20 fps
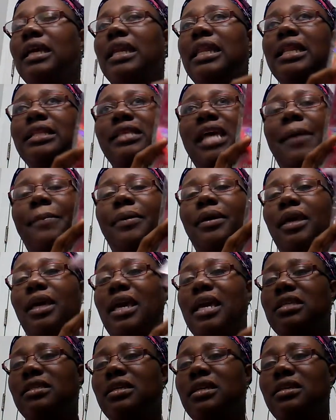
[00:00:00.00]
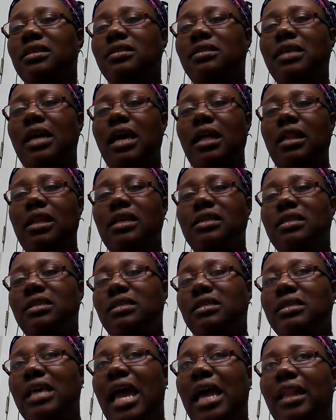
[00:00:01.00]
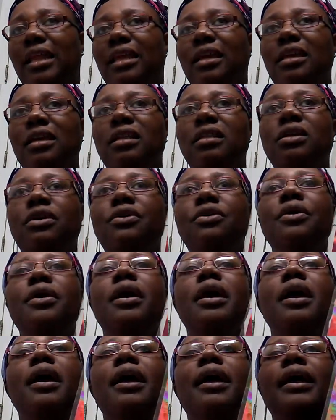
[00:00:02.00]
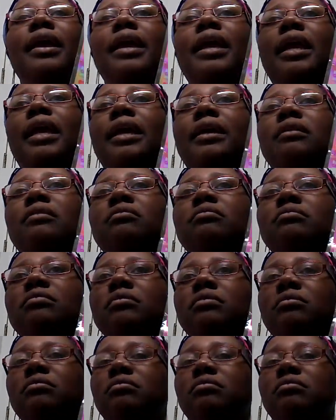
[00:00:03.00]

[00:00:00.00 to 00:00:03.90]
any type of cancer is deadly It's a silent killer and